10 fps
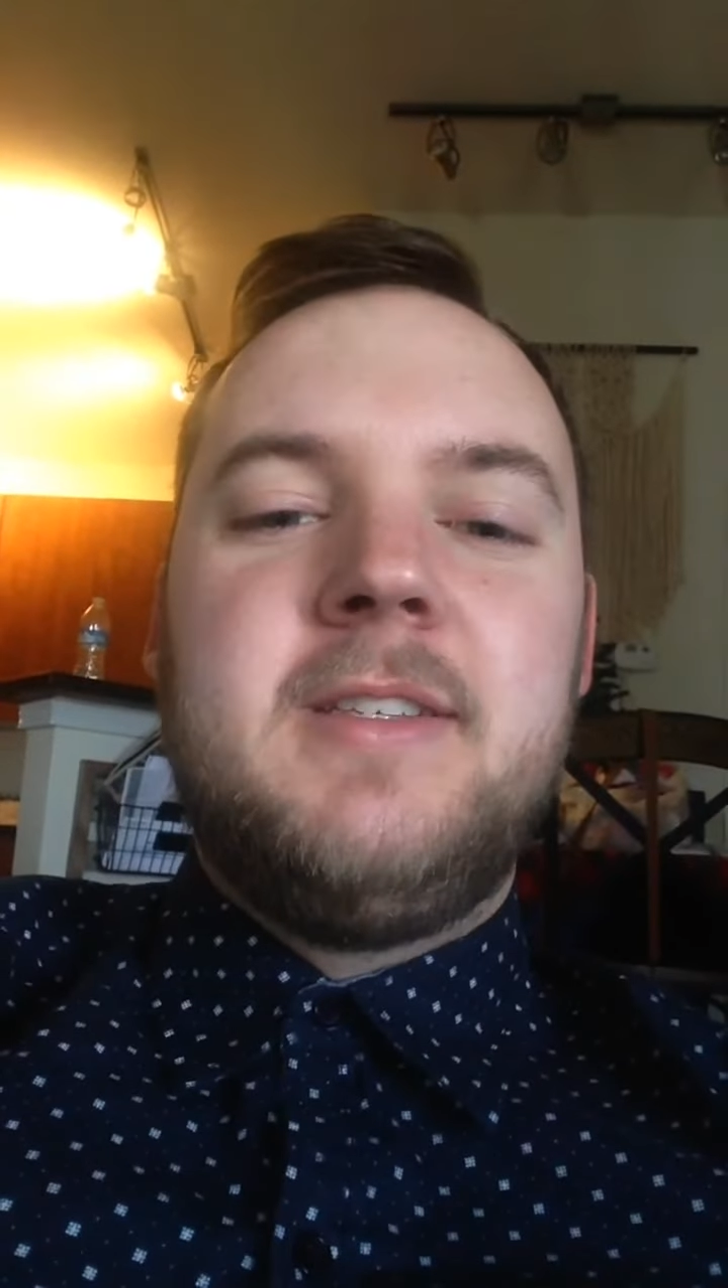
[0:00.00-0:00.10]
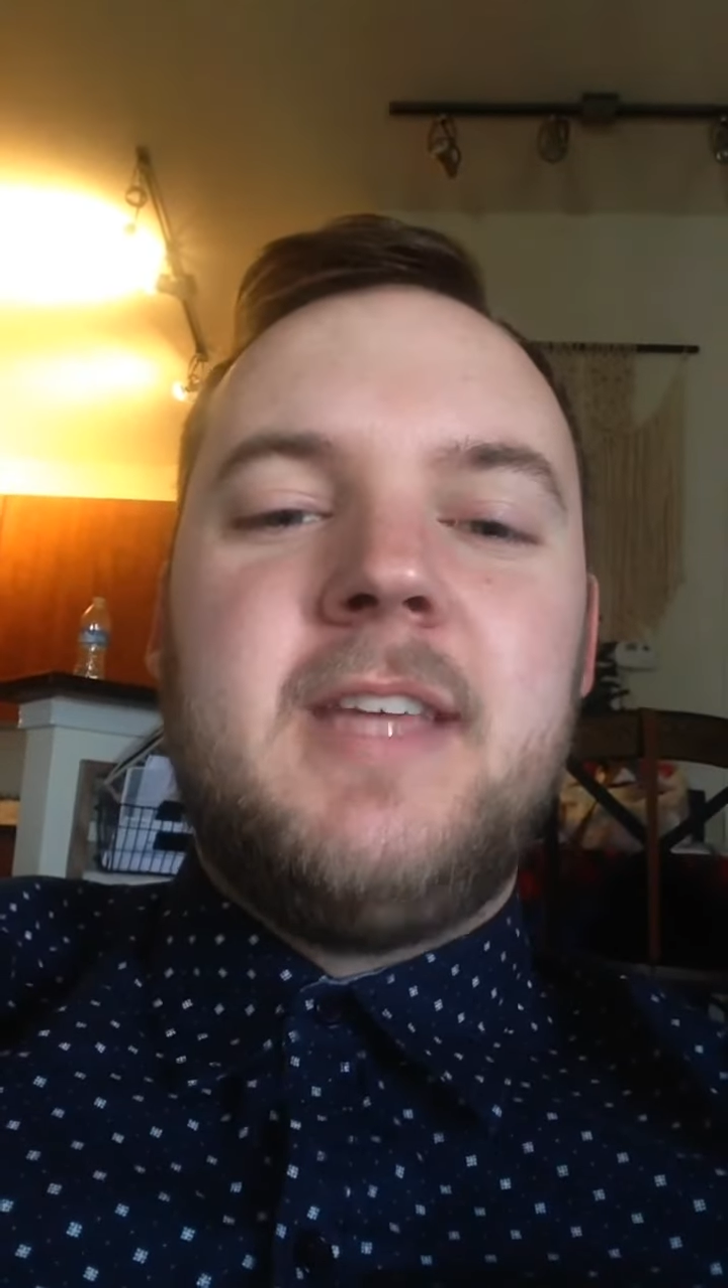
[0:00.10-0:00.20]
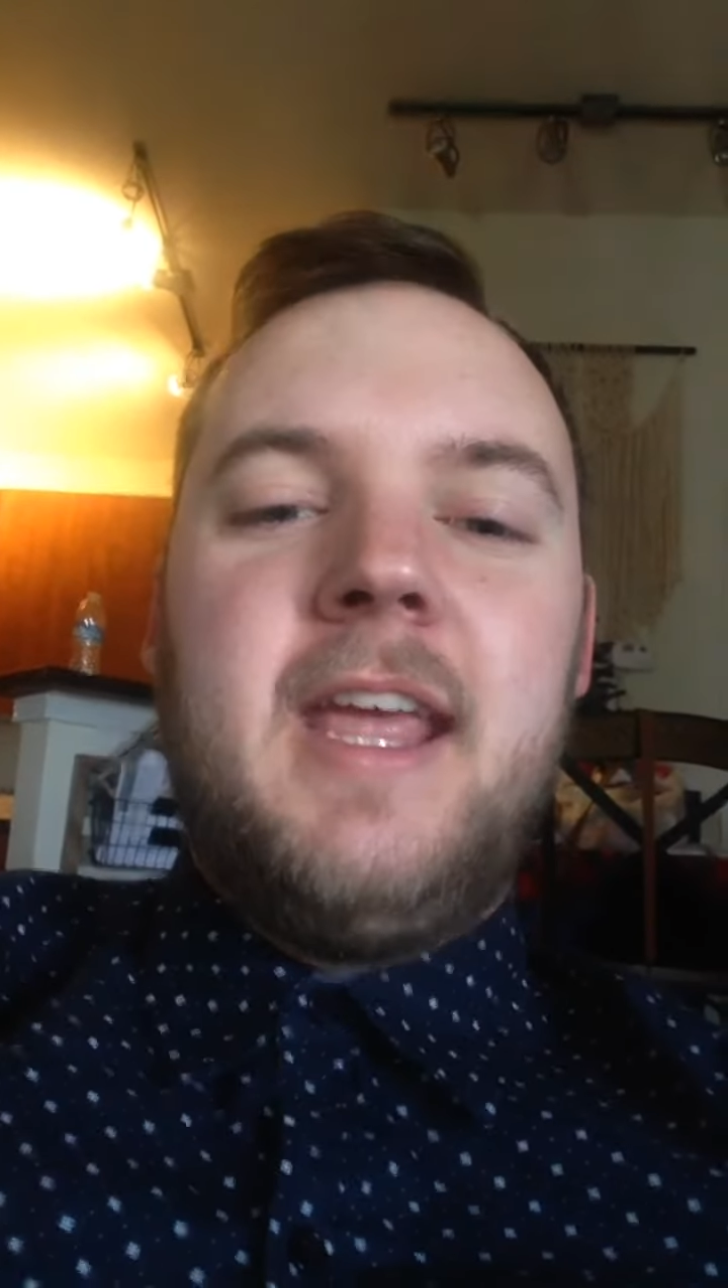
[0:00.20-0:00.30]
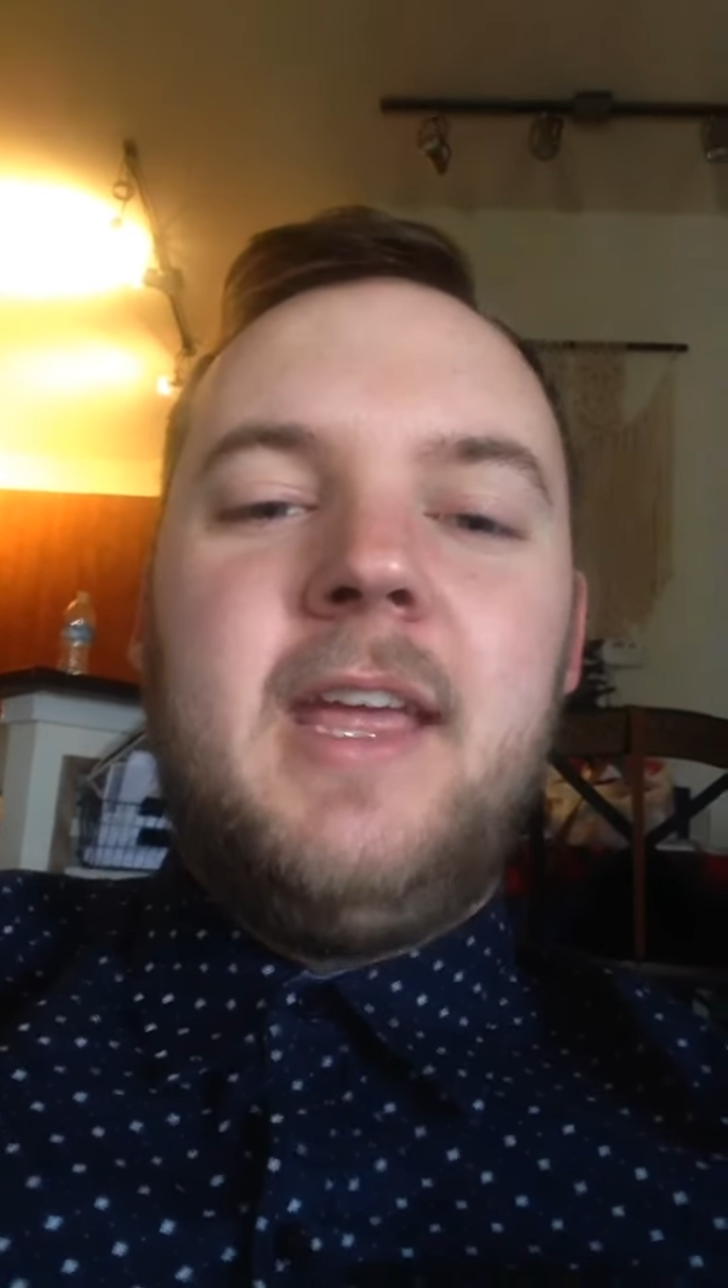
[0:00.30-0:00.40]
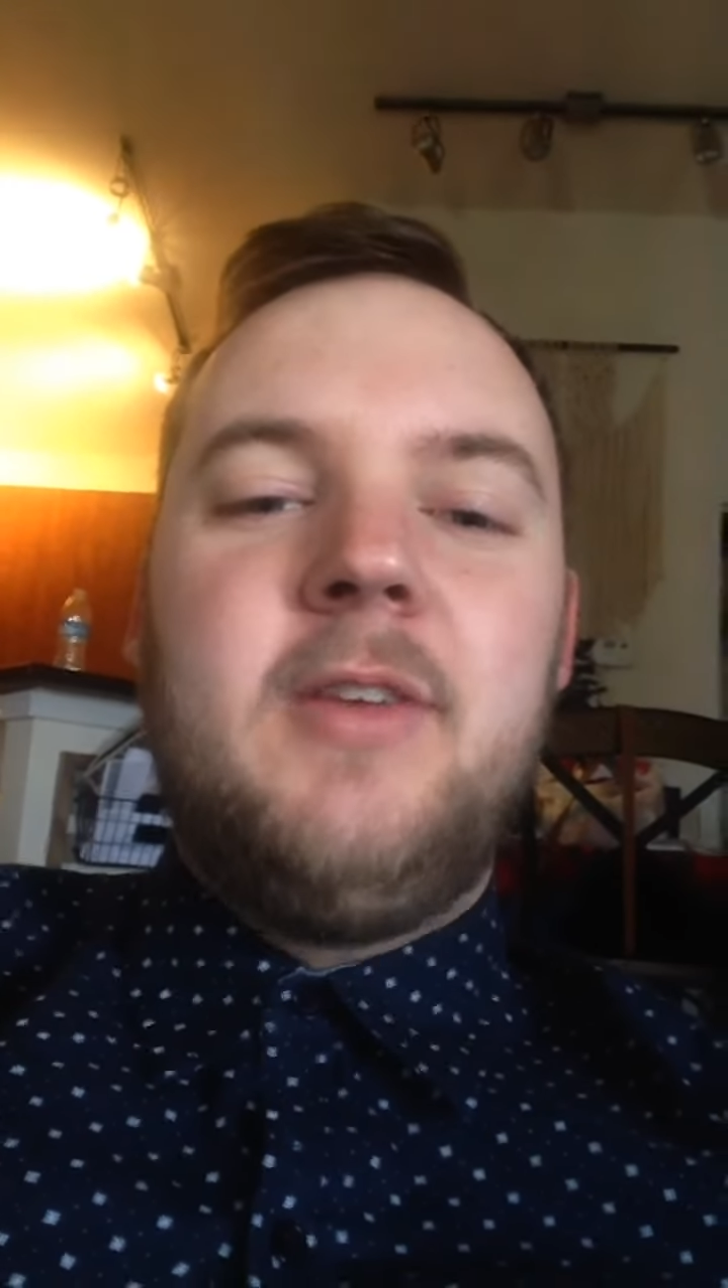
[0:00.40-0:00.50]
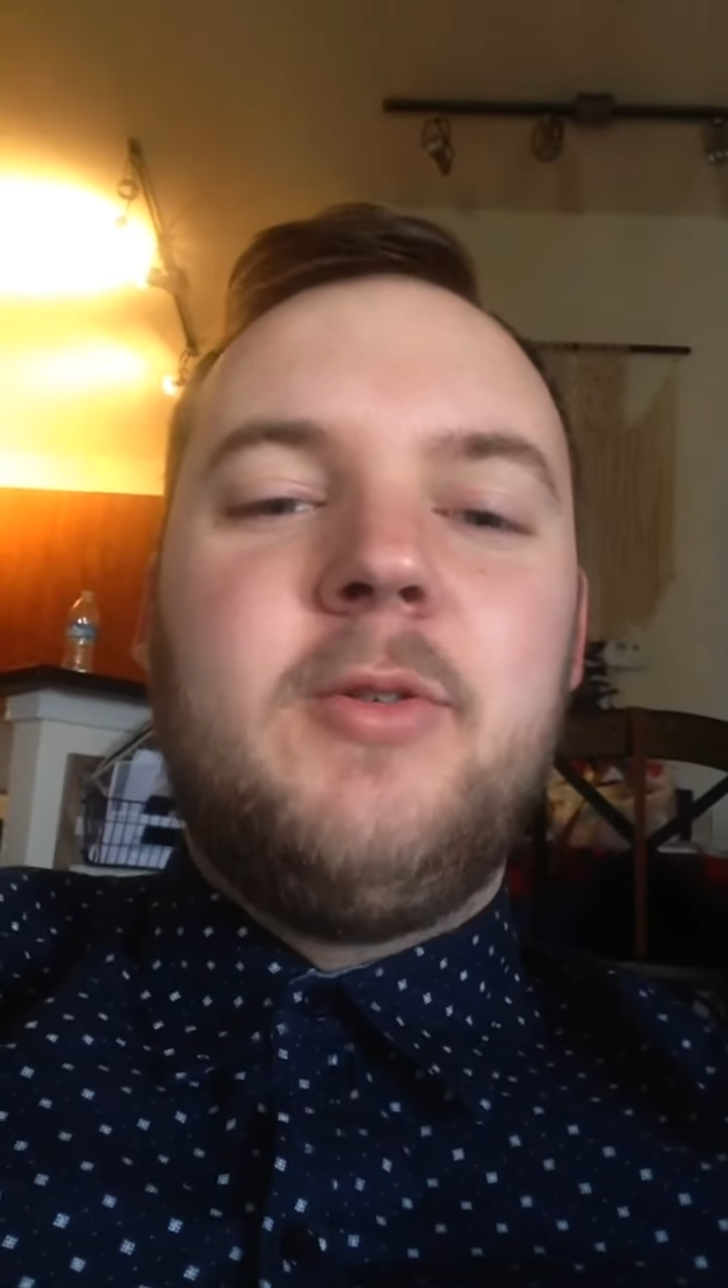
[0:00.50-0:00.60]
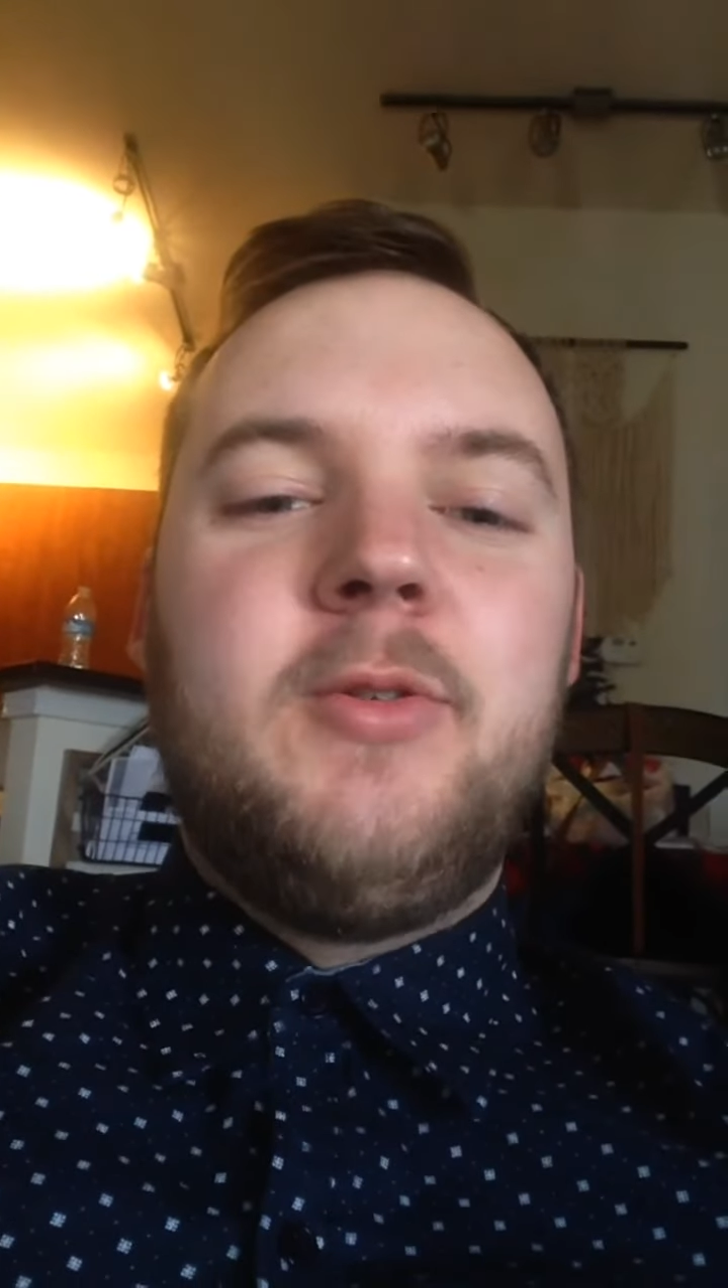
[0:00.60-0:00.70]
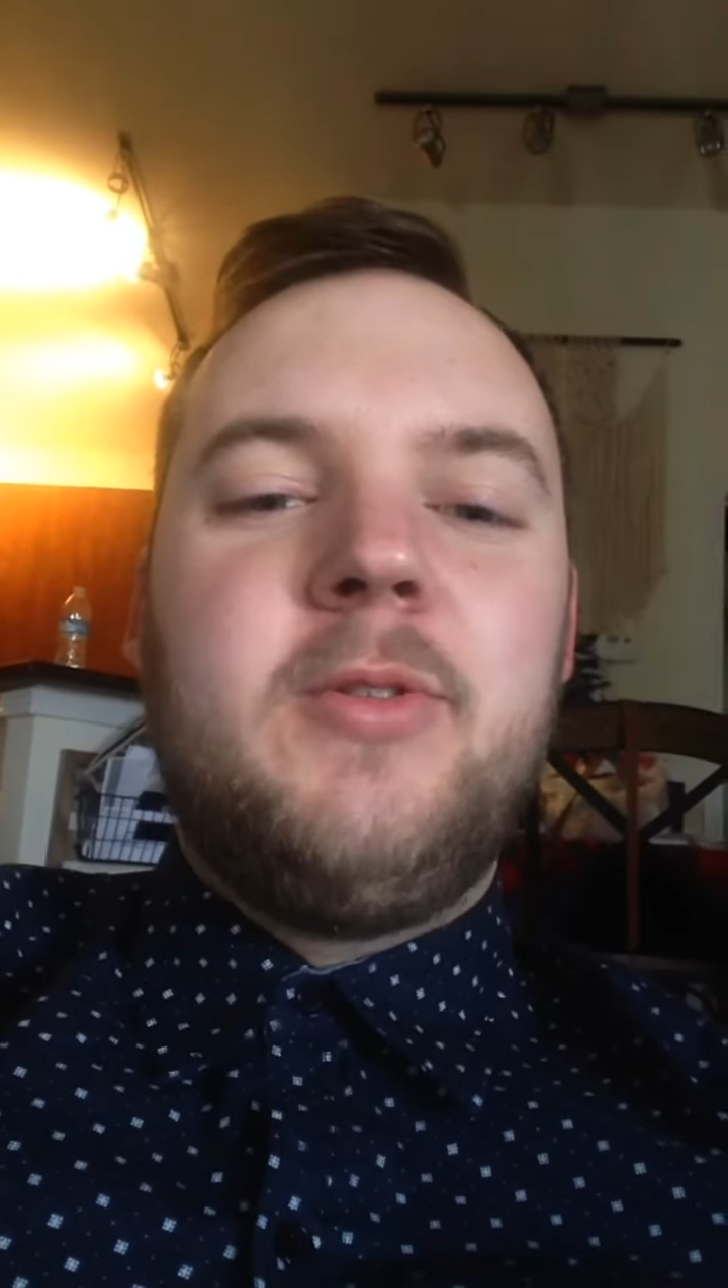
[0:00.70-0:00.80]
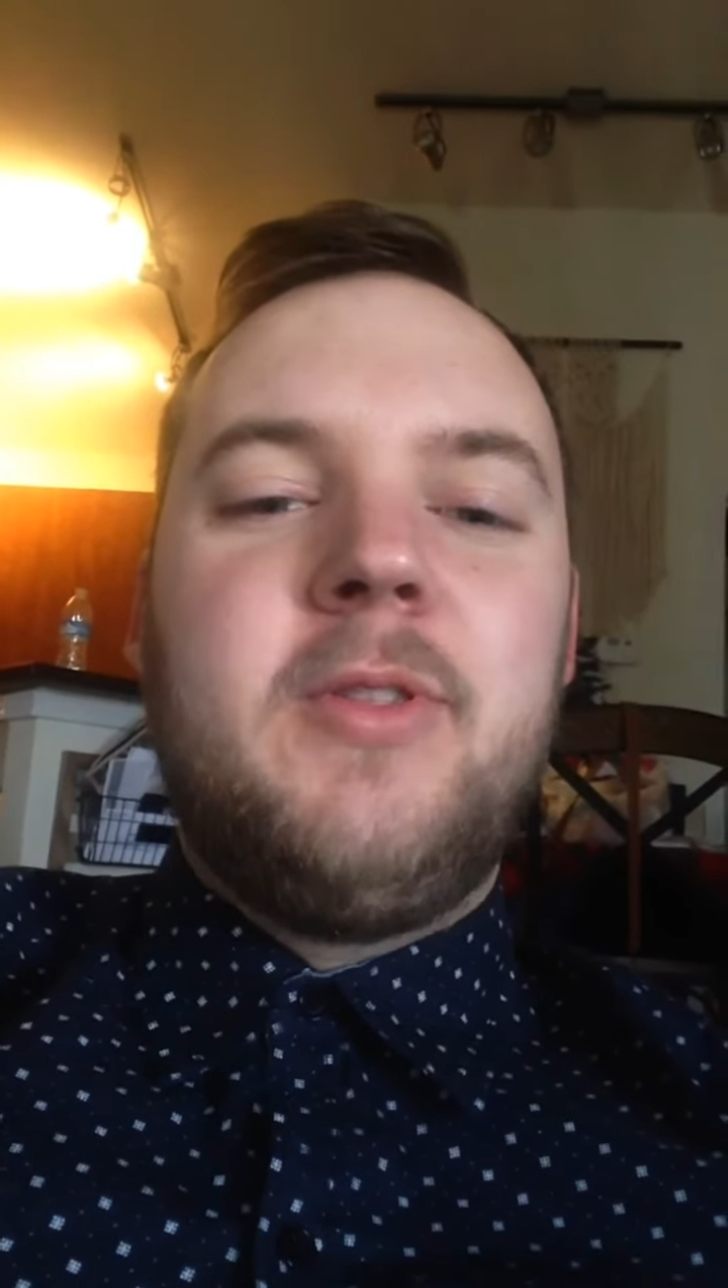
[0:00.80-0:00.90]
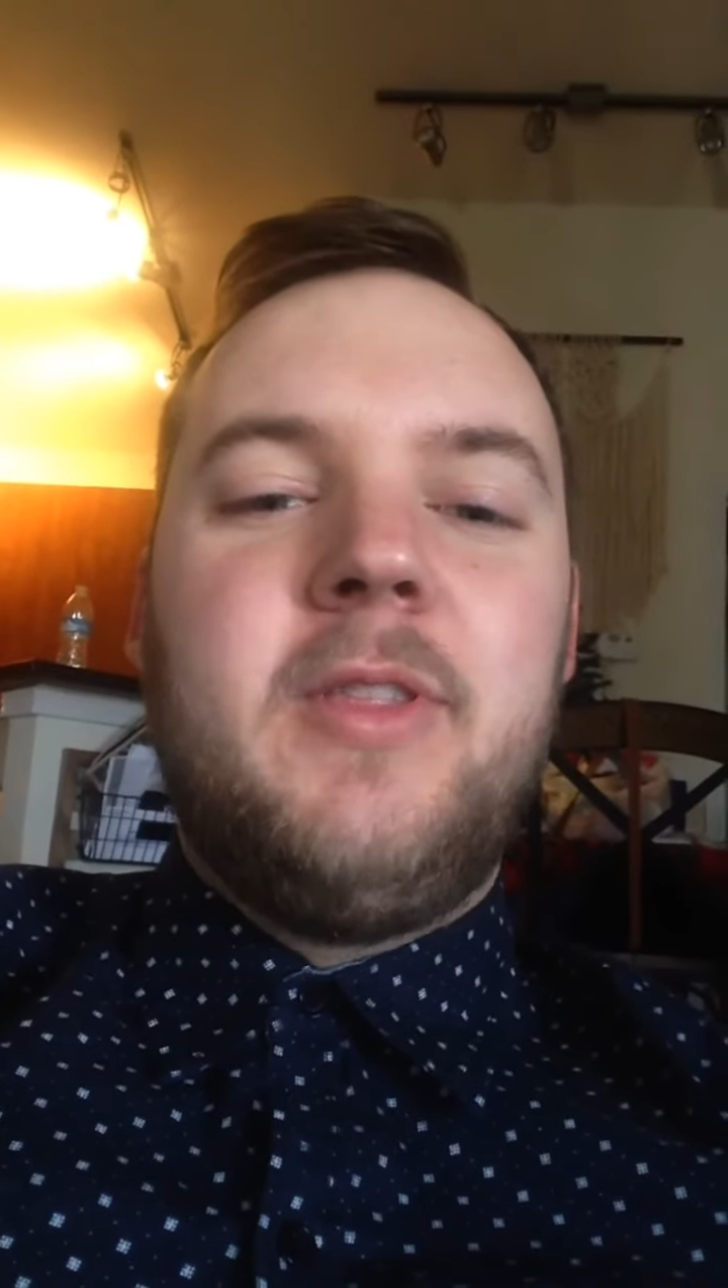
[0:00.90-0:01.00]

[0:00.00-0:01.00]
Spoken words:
to handle